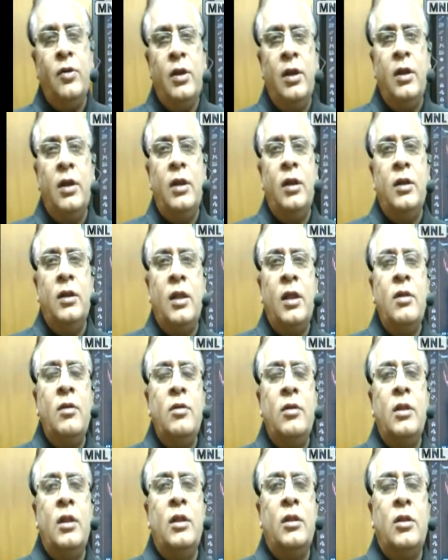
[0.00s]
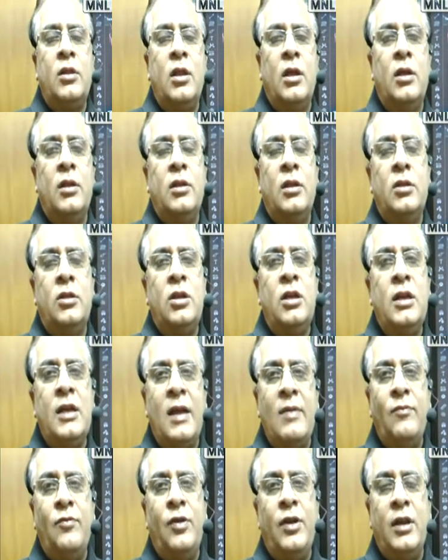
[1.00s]
then the 3
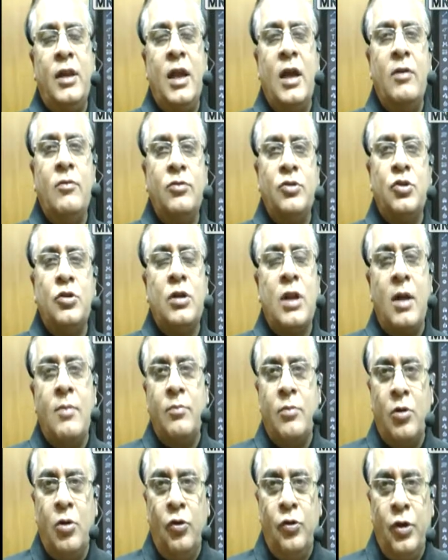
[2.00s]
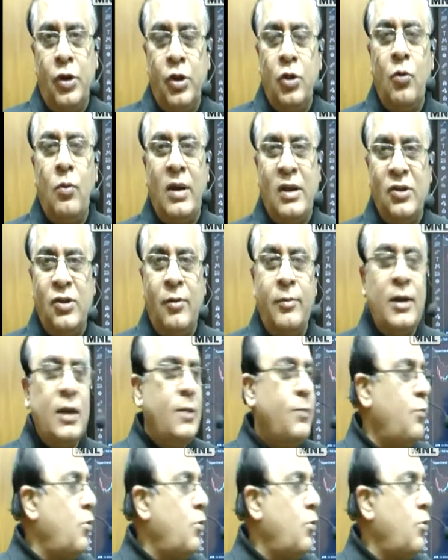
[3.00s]
times ATR should come closer to the 170